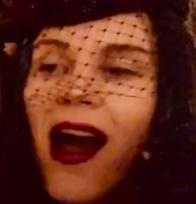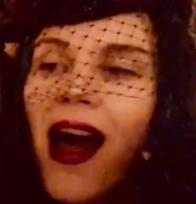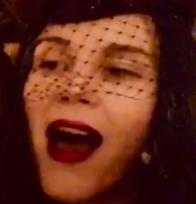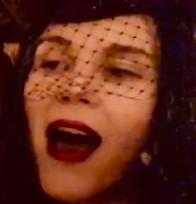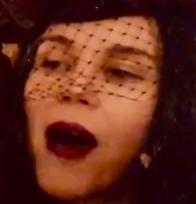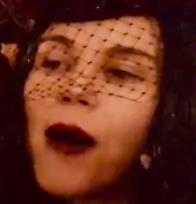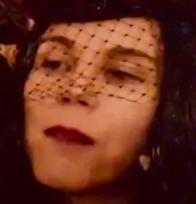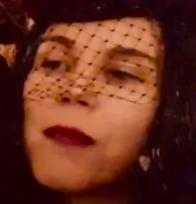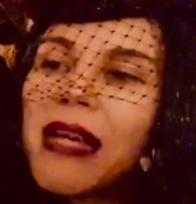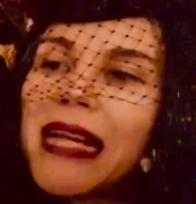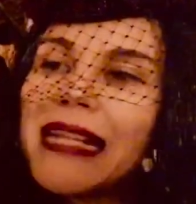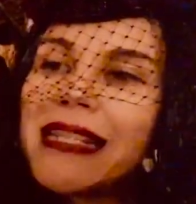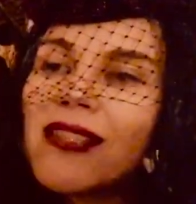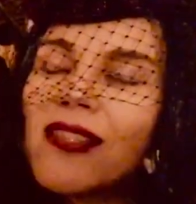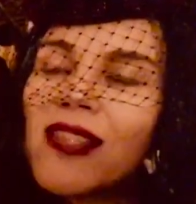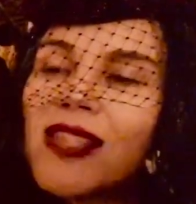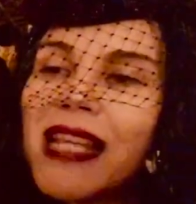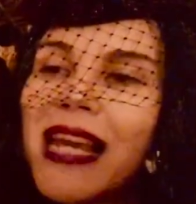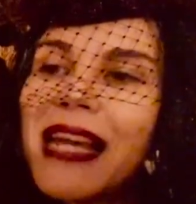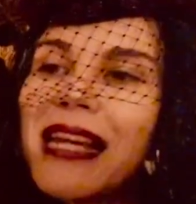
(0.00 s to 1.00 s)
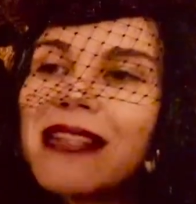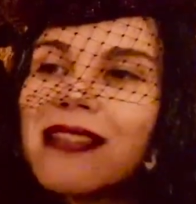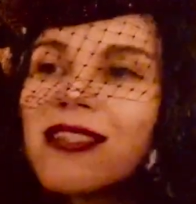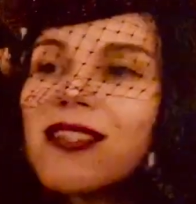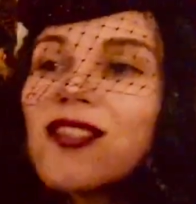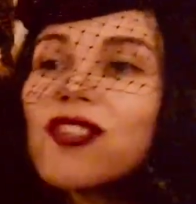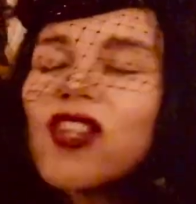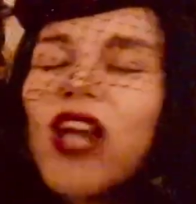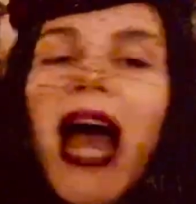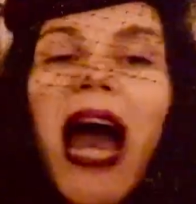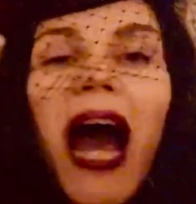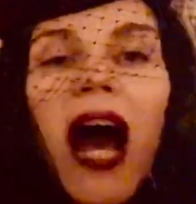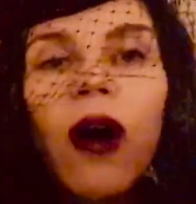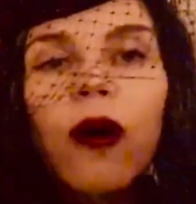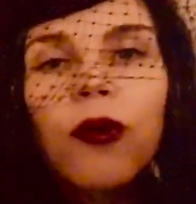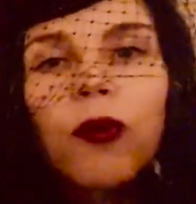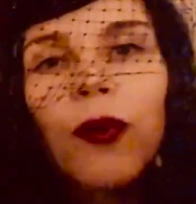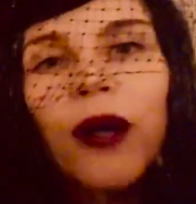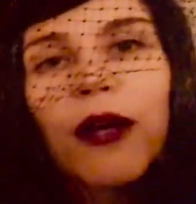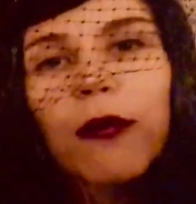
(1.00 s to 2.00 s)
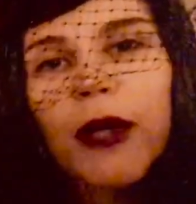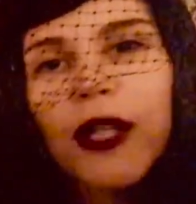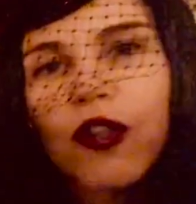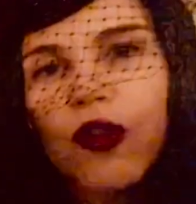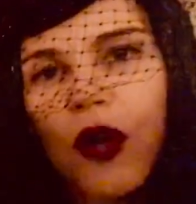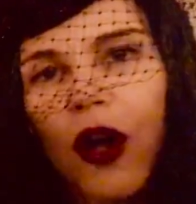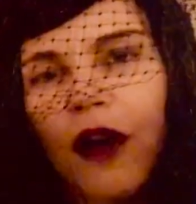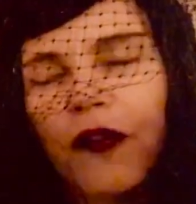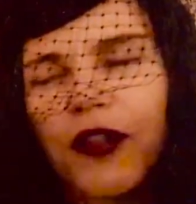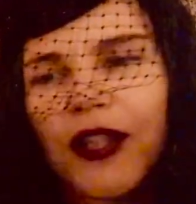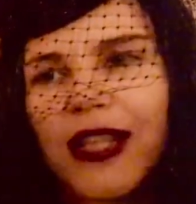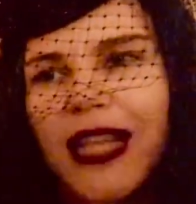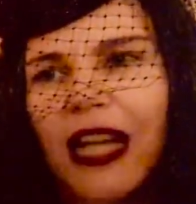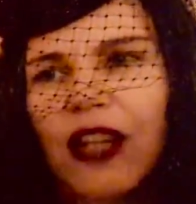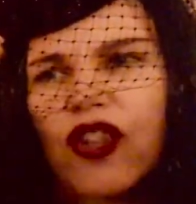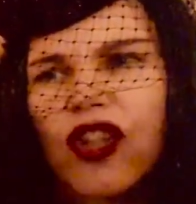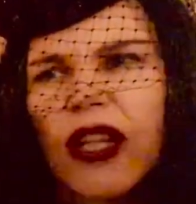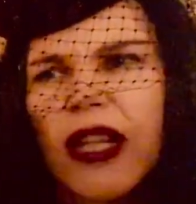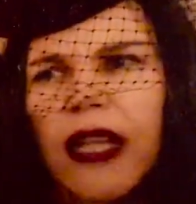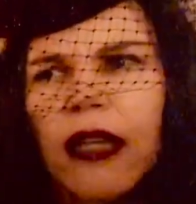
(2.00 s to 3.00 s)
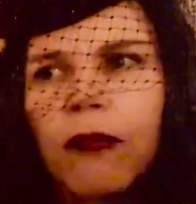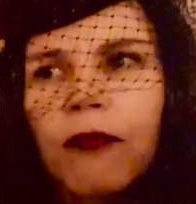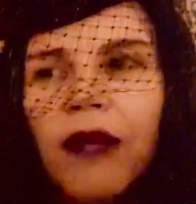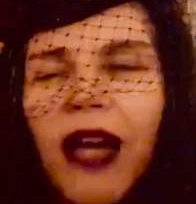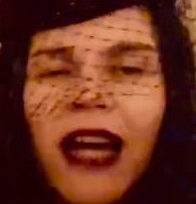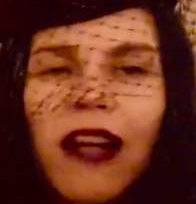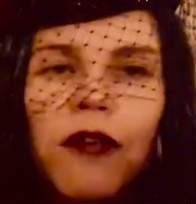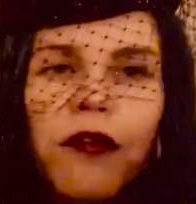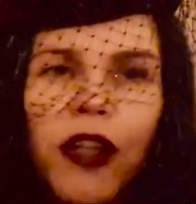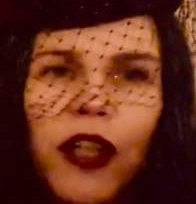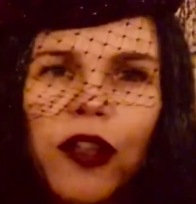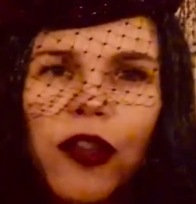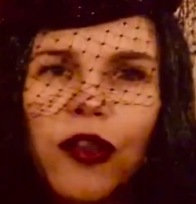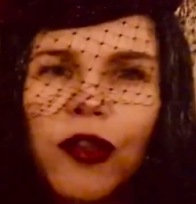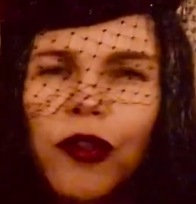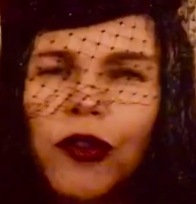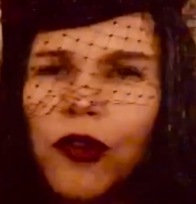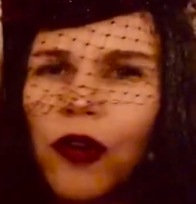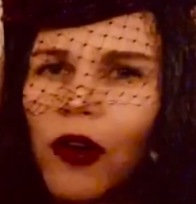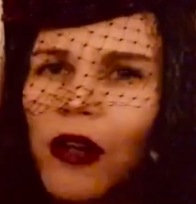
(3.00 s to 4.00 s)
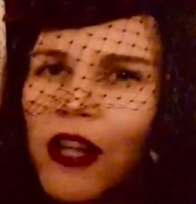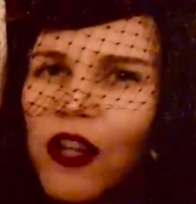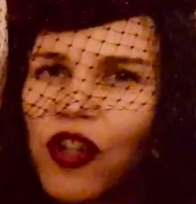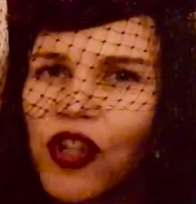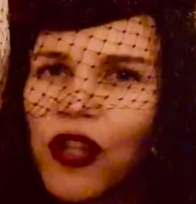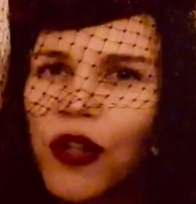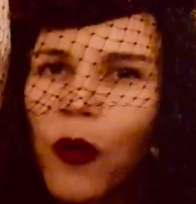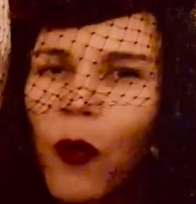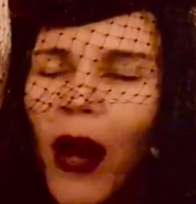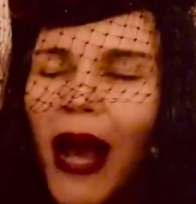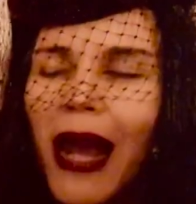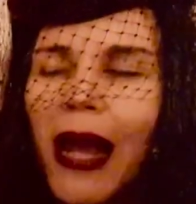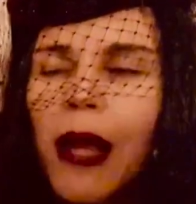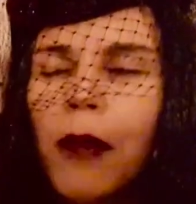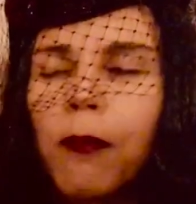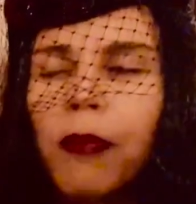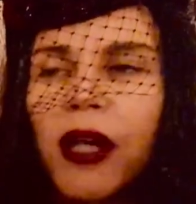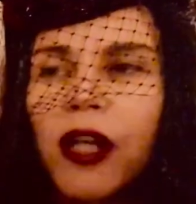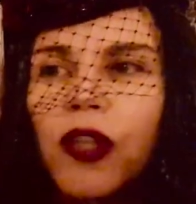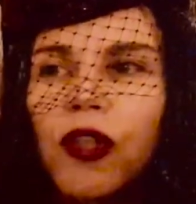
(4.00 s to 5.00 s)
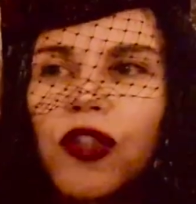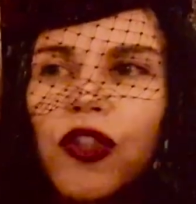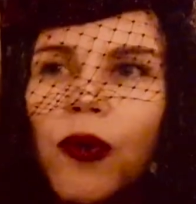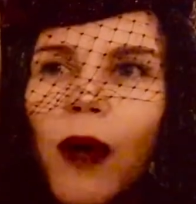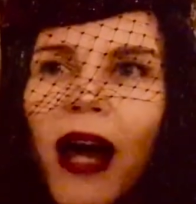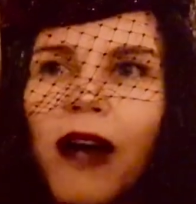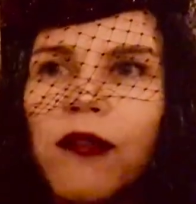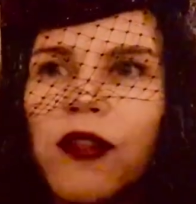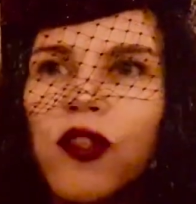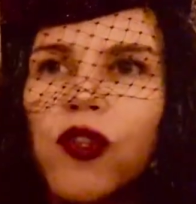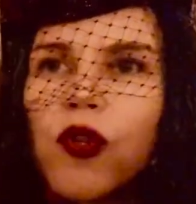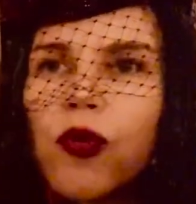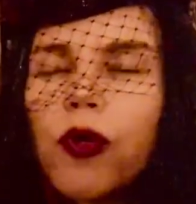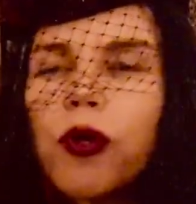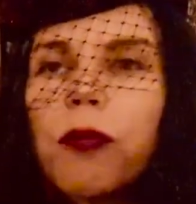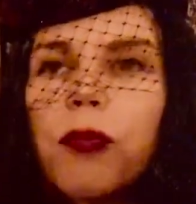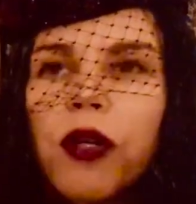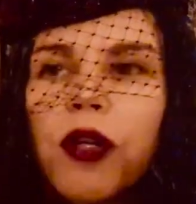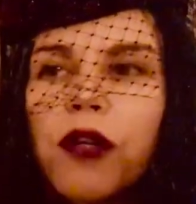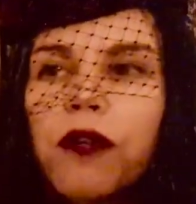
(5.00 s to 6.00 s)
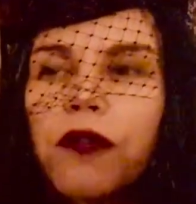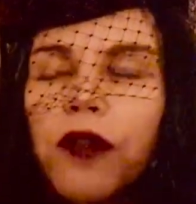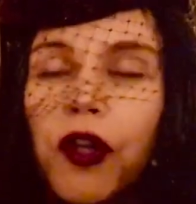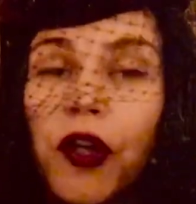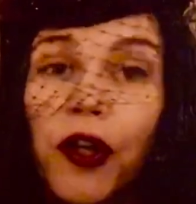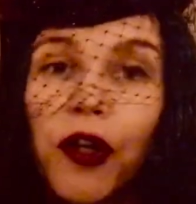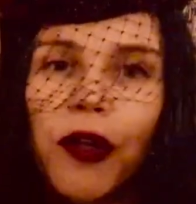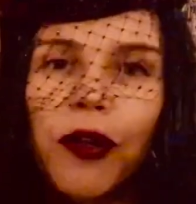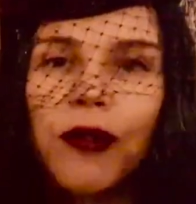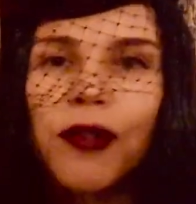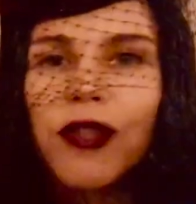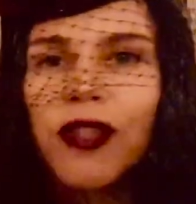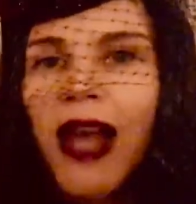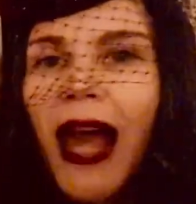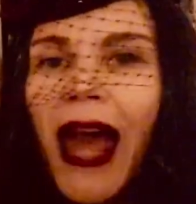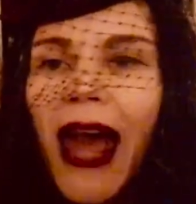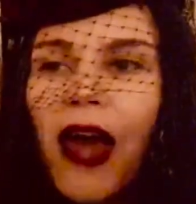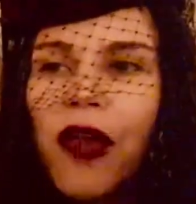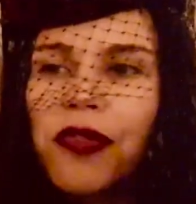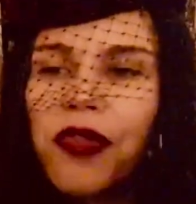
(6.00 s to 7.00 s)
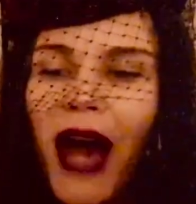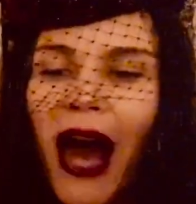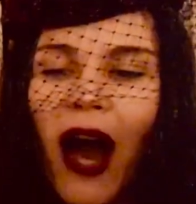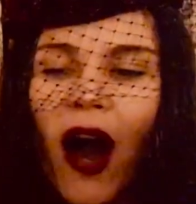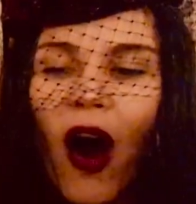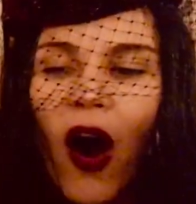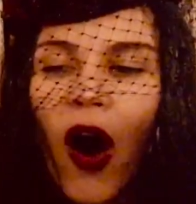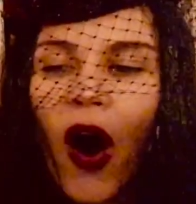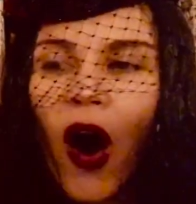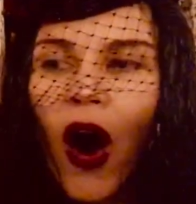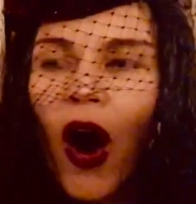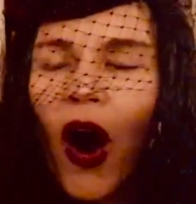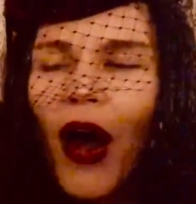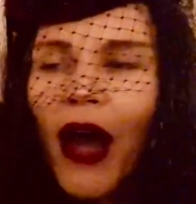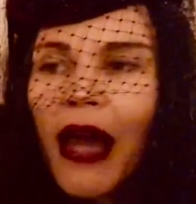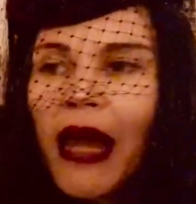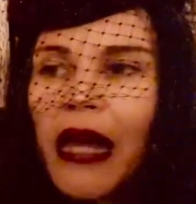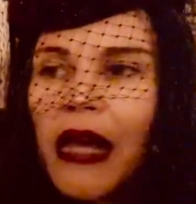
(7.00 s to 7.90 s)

Um, it is set in this town where witchcraft is actually kind of acknowledged in a way, but you do have this group of girls that are,